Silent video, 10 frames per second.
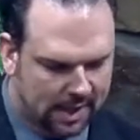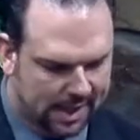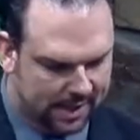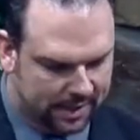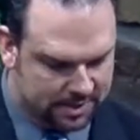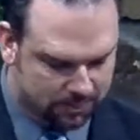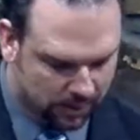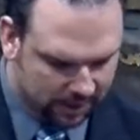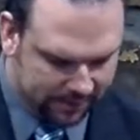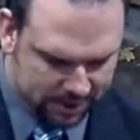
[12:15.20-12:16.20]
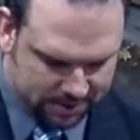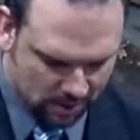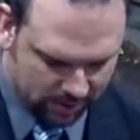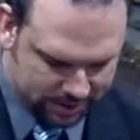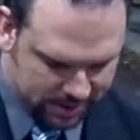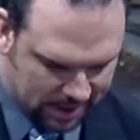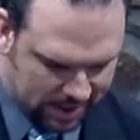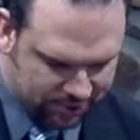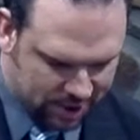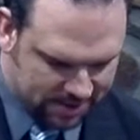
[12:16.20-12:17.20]
And as Brother Gibbon has already
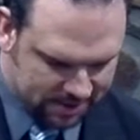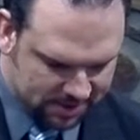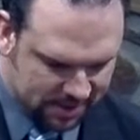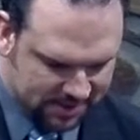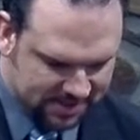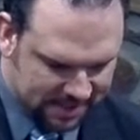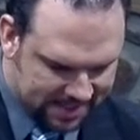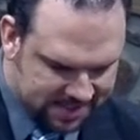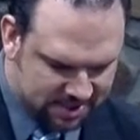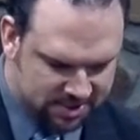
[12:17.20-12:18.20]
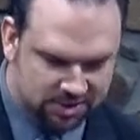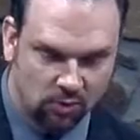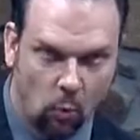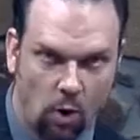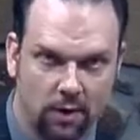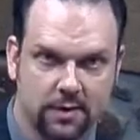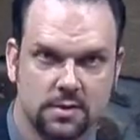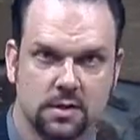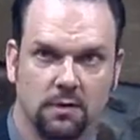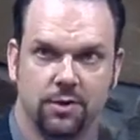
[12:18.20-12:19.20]
said, Jesus assesses the
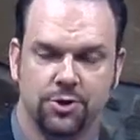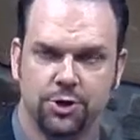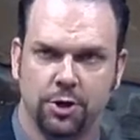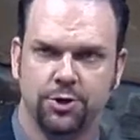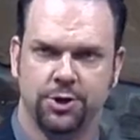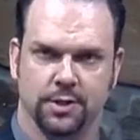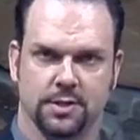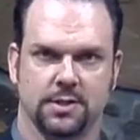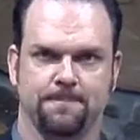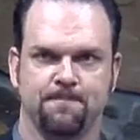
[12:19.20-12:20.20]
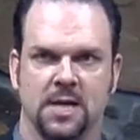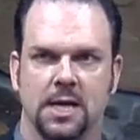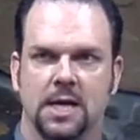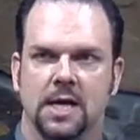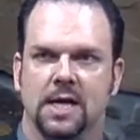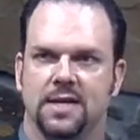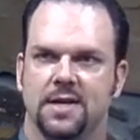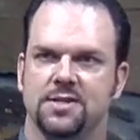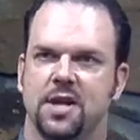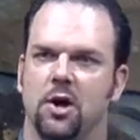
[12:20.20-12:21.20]
works of the churches. He
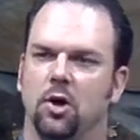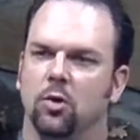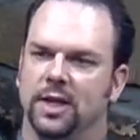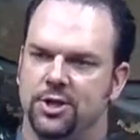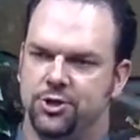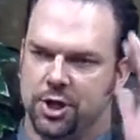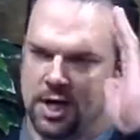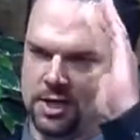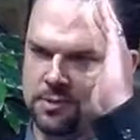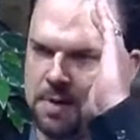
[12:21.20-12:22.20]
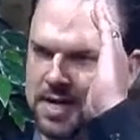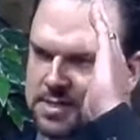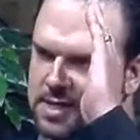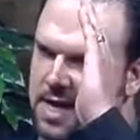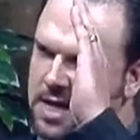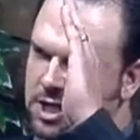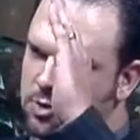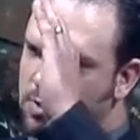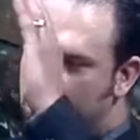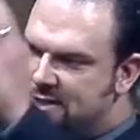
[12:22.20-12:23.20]
does not only judge by saying
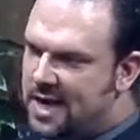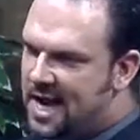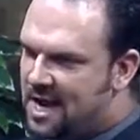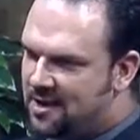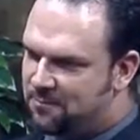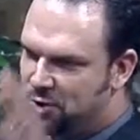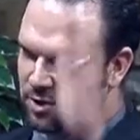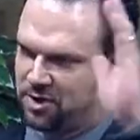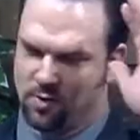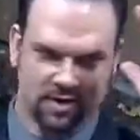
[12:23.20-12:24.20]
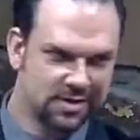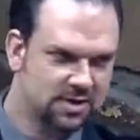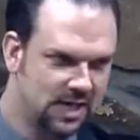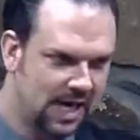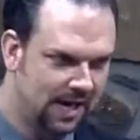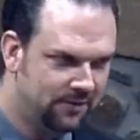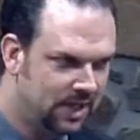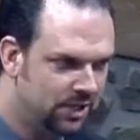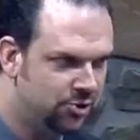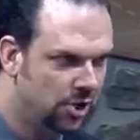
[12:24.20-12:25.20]
you are damned or you are saved,
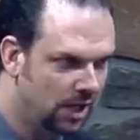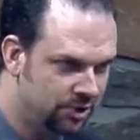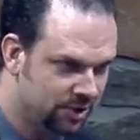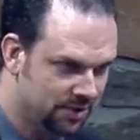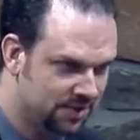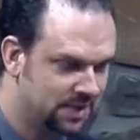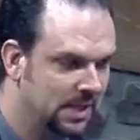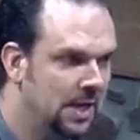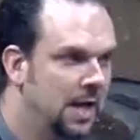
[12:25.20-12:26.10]
he judges